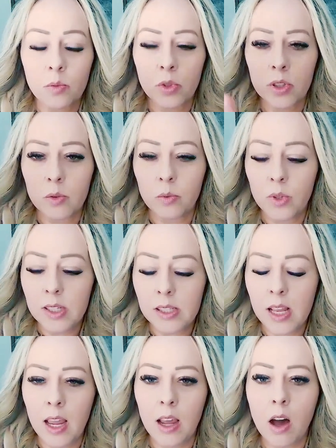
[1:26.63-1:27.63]
And we
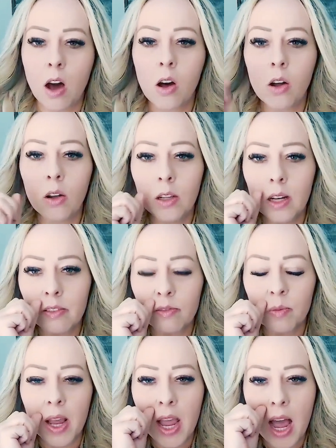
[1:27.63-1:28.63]
say, all of
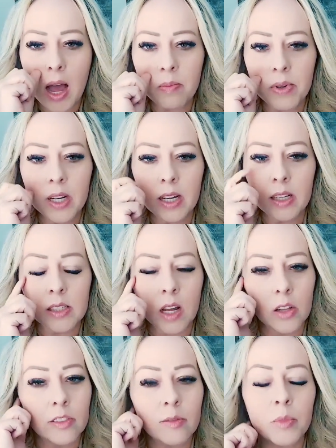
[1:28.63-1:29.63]
my happiness,
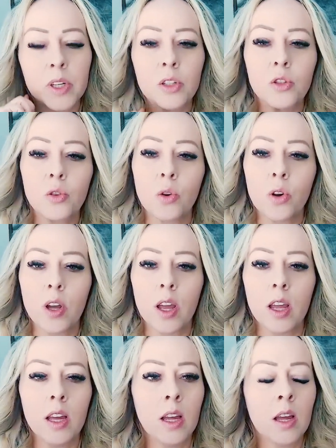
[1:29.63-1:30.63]
all of my joy,